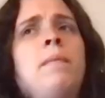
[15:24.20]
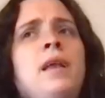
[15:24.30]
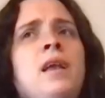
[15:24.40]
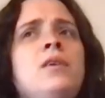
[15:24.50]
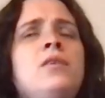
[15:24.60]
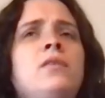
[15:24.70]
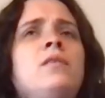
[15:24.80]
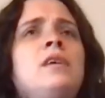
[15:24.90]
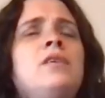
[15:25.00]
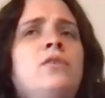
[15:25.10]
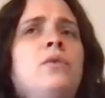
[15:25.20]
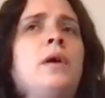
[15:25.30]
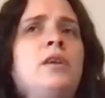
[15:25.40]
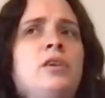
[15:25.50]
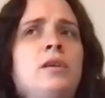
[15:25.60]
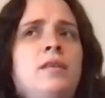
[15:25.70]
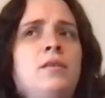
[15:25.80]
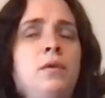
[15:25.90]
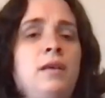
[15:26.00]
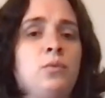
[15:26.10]
but here's a question as
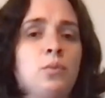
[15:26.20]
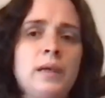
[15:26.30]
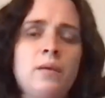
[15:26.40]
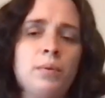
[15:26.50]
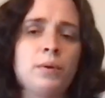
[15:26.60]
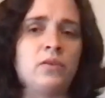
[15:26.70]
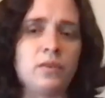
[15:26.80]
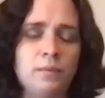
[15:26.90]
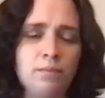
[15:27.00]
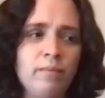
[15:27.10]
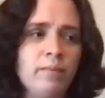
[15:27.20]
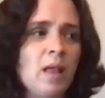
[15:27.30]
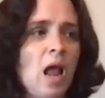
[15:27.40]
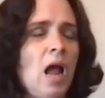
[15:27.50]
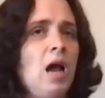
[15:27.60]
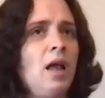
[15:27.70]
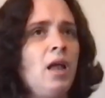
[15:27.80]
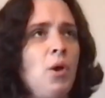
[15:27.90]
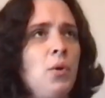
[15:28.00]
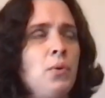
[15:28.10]
a real person. I
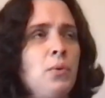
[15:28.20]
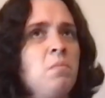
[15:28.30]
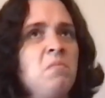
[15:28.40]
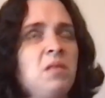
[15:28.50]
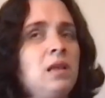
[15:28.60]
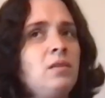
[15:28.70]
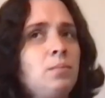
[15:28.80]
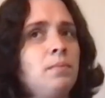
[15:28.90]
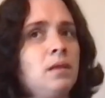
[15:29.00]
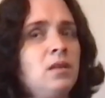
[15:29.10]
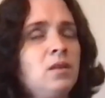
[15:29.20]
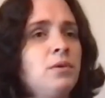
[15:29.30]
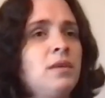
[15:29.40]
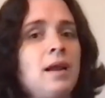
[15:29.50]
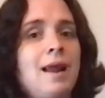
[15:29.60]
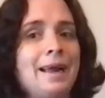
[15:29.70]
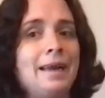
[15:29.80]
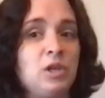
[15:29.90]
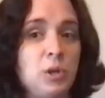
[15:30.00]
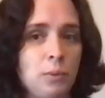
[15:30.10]
own, let's pretend I
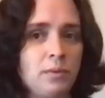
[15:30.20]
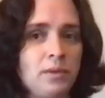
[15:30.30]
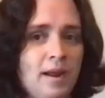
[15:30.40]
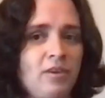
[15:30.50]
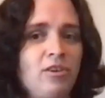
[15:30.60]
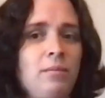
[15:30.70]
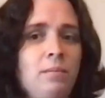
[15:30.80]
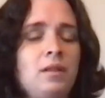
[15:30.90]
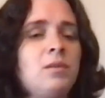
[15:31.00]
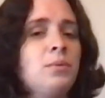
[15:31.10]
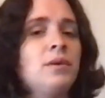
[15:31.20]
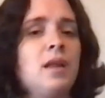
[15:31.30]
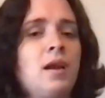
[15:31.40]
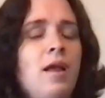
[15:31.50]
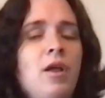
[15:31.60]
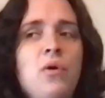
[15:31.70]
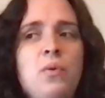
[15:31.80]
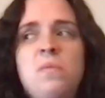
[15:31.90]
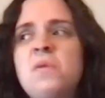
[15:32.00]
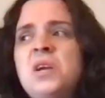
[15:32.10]
don't actually, but let's pretend I
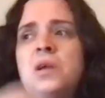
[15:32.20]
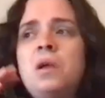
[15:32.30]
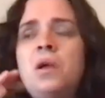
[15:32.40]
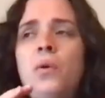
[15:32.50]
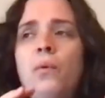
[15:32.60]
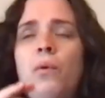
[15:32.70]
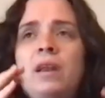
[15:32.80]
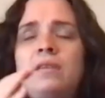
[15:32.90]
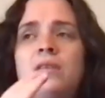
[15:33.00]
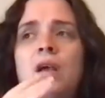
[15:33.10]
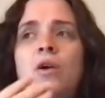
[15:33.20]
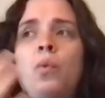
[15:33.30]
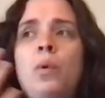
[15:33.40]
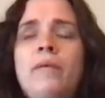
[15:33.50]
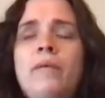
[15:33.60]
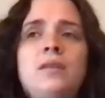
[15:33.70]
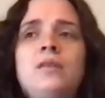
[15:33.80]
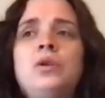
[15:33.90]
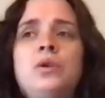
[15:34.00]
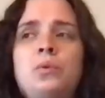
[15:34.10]
own what is equivalent
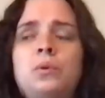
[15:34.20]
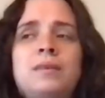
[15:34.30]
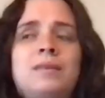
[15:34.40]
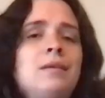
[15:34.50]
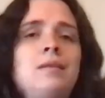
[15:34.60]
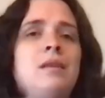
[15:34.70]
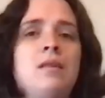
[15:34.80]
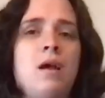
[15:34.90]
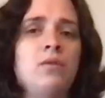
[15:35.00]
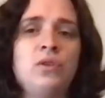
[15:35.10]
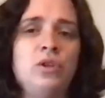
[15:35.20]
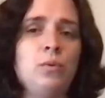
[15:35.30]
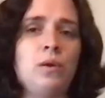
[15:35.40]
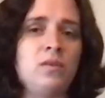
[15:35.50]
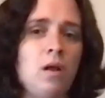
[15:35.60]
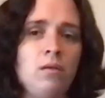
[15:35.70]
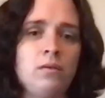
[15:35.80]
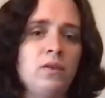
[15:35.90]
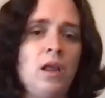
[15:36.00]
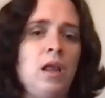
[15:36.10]
to
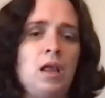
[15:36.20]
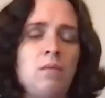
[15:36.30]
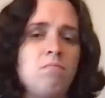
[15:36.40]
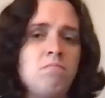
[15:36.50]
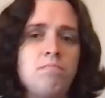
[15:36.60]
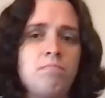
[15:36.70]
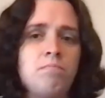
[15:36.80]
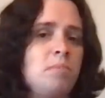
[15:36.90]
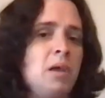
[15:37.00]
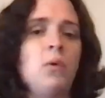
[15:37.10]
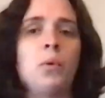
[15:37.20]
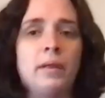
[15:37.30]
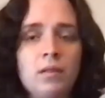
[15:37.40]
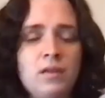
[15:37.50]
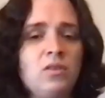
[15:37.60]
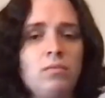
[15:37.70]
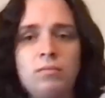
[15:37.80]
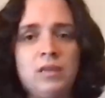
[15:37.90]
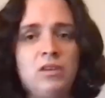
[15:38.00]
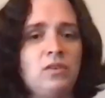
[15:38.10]
$60,000 in Bitcoin. Let's
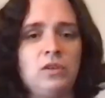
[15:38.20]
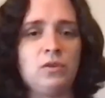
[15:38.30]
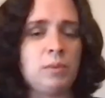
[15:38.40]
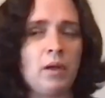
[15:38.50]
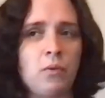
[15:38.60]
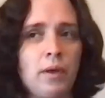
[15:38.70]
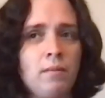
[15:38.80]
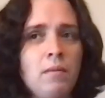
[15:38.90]
just use Bitcoin.